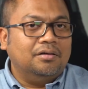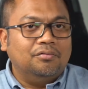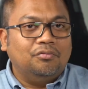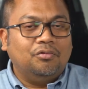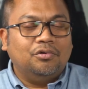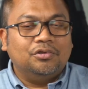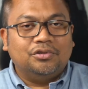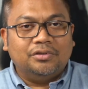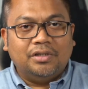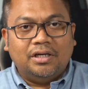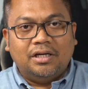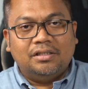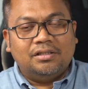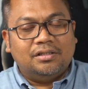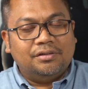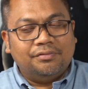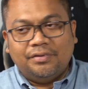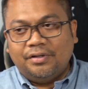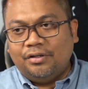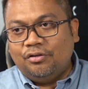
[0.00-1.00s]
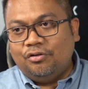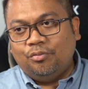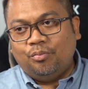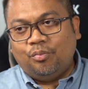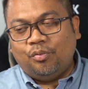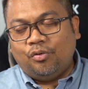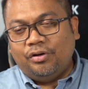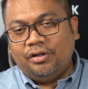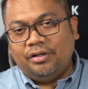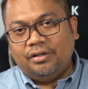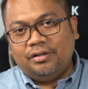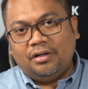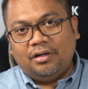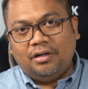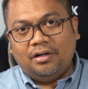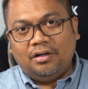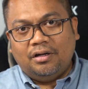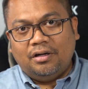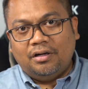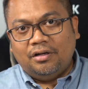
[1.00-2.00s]
wash your hands. A very good point.
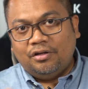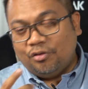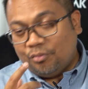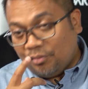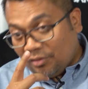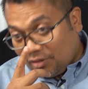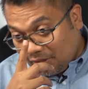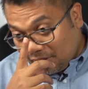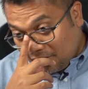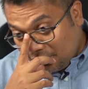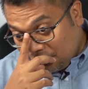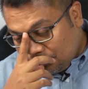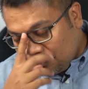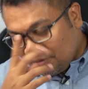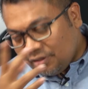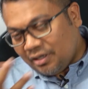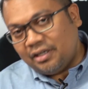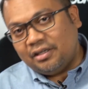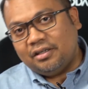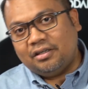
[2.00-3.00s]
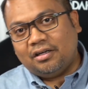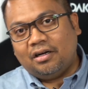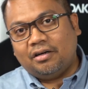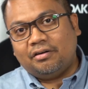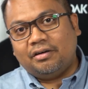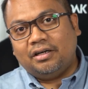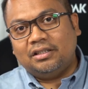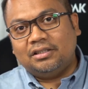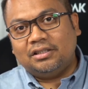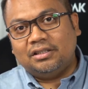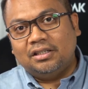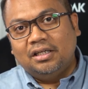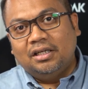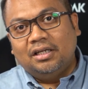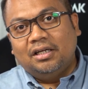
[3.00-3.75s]
You're more likely to die in a car crash.